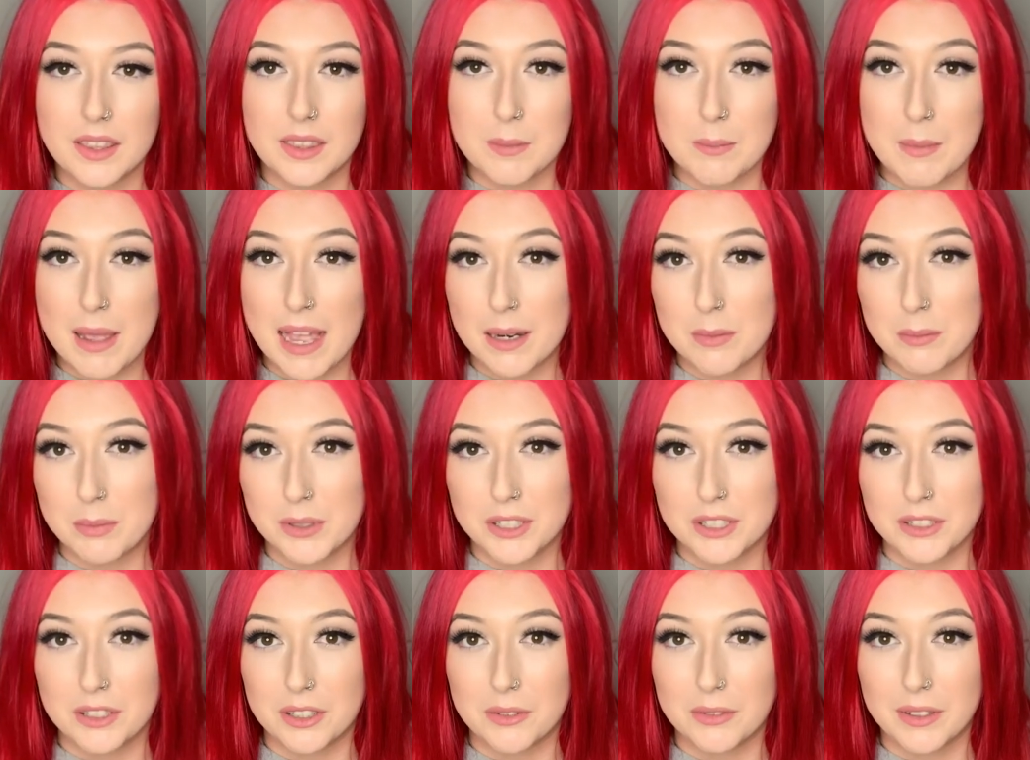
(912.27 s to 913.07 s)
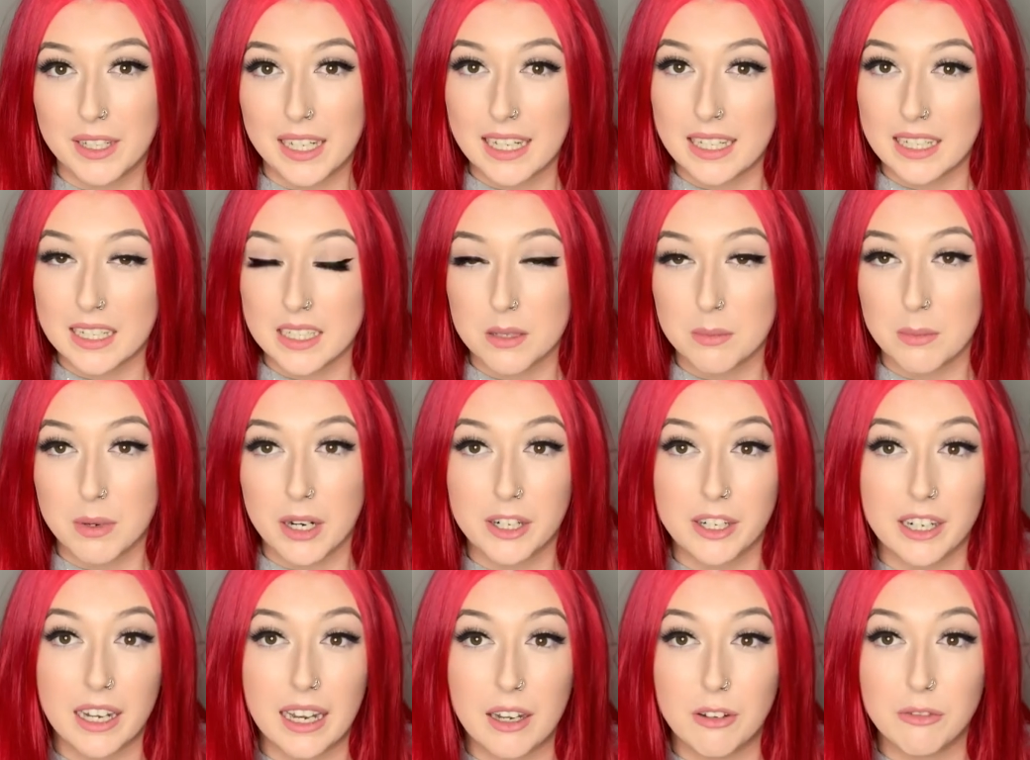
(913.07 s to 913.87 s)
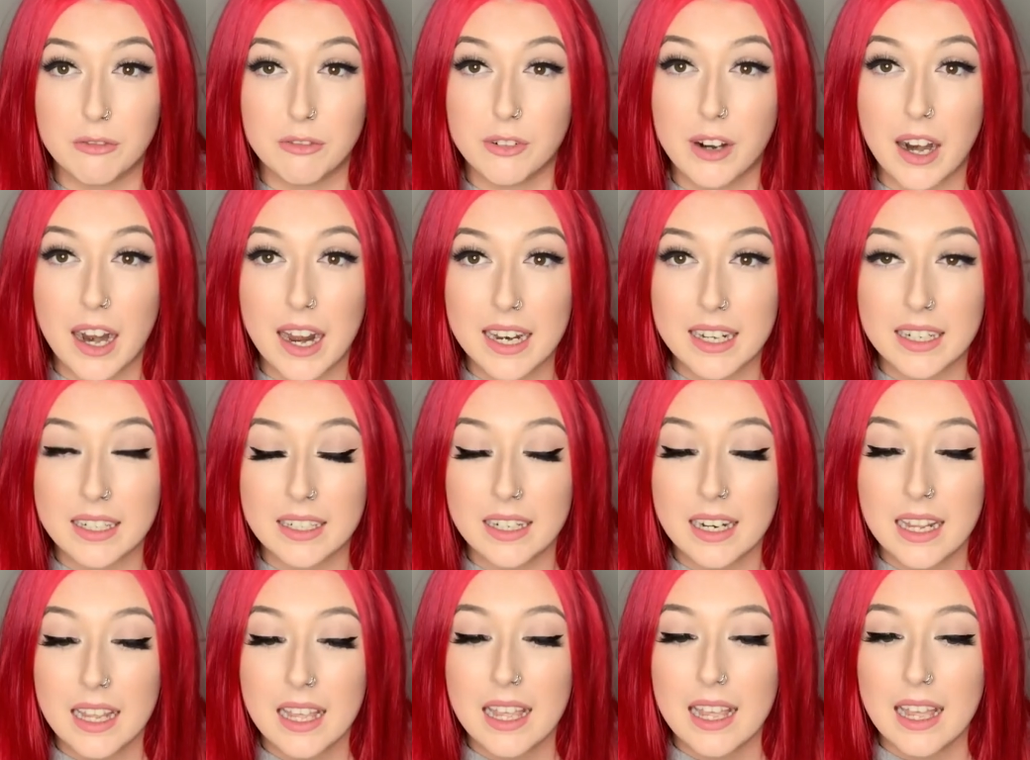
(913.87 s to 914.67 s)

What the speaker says: the Mad Butcher of Kingsbury Run.